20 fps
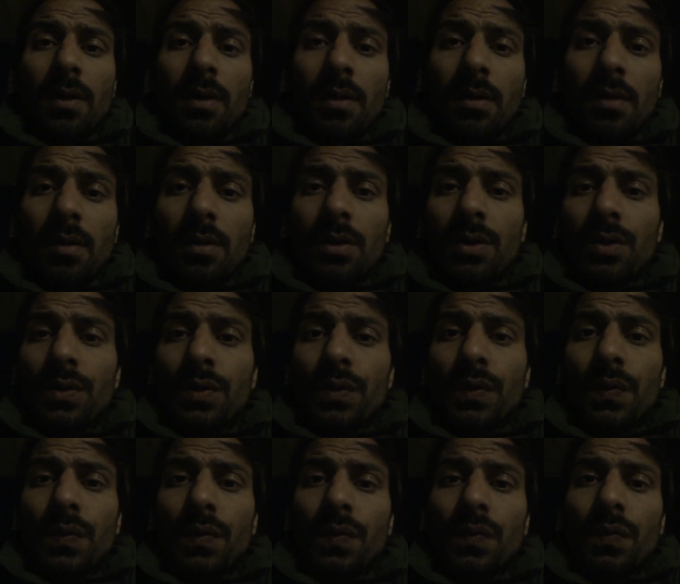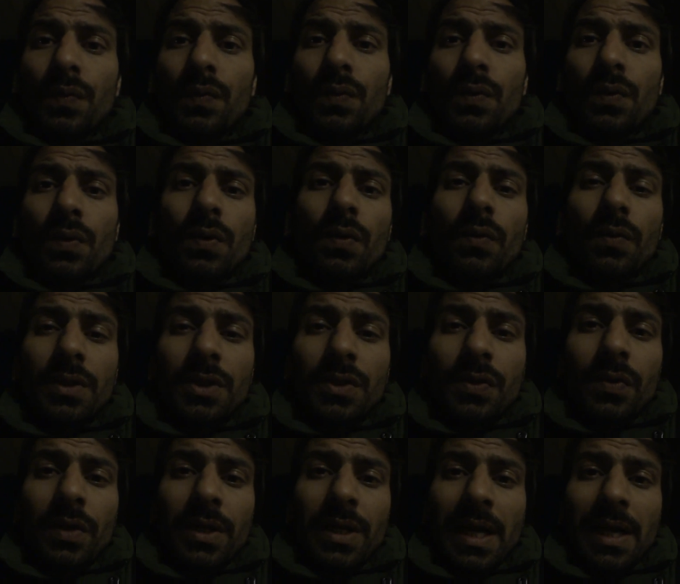uh, through
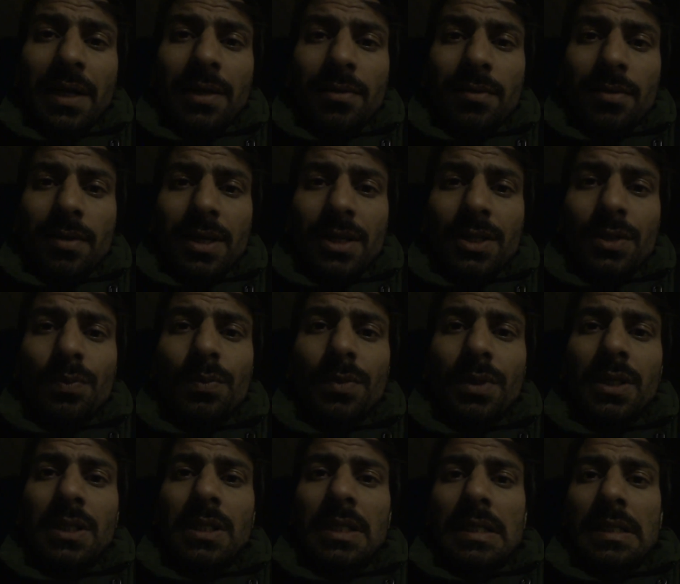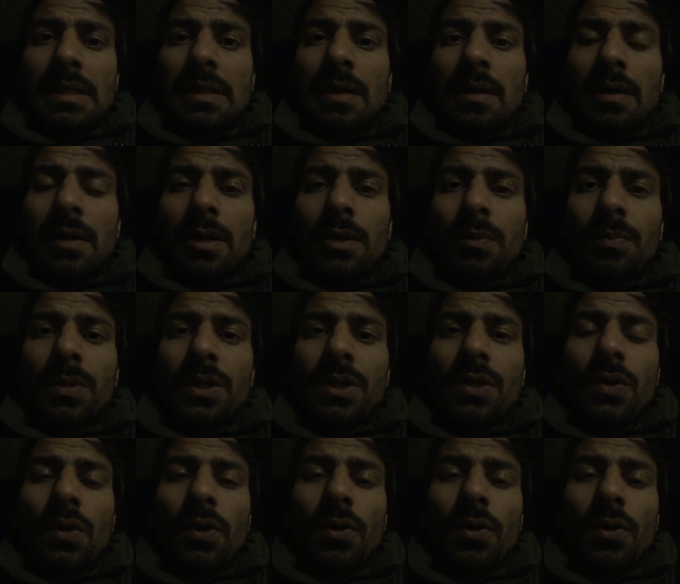which we can transmit the heartbeat